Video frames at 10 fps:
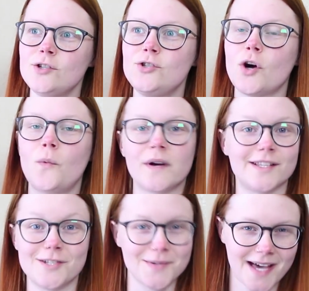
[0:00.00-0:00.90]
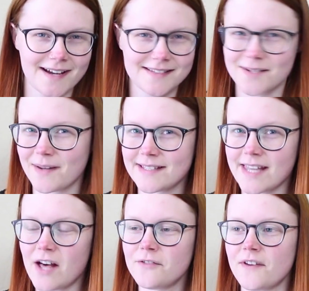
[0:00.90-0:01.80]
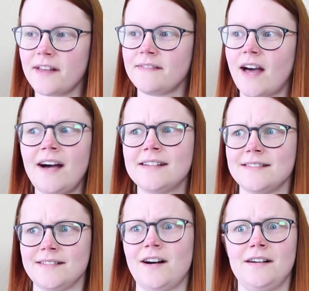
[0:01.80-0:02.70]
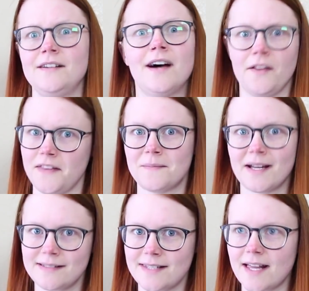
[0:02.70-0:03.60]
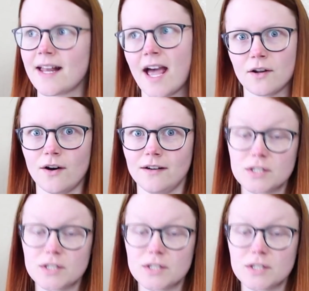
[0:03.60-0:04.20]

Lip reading: don't want to do that to myself, and that is not a healthy mindset at all.